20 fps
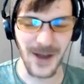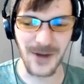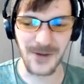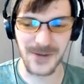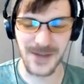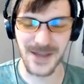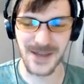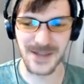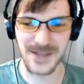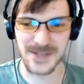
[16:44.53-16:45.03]
Oh
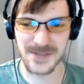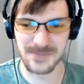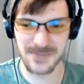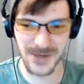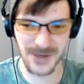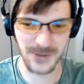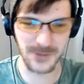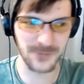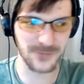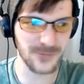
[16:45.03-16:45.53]
yeah, there's a
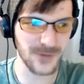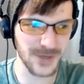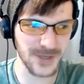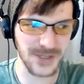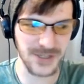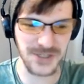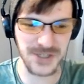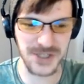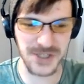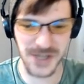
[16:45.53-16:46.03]
big old
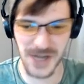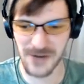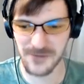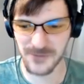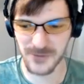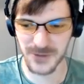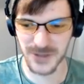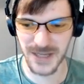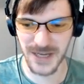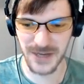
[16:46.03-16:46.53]
fucking
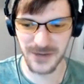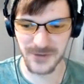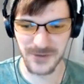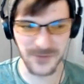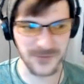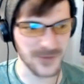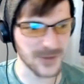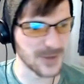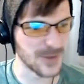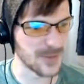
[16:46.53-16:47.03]
Chevrolet on
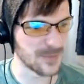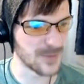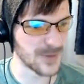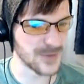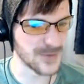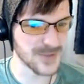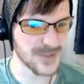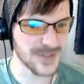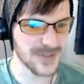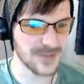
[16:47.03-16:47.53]
the front of the
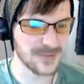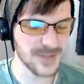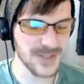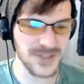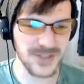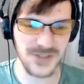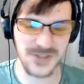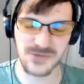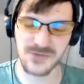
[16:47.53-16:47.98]
poster. Let's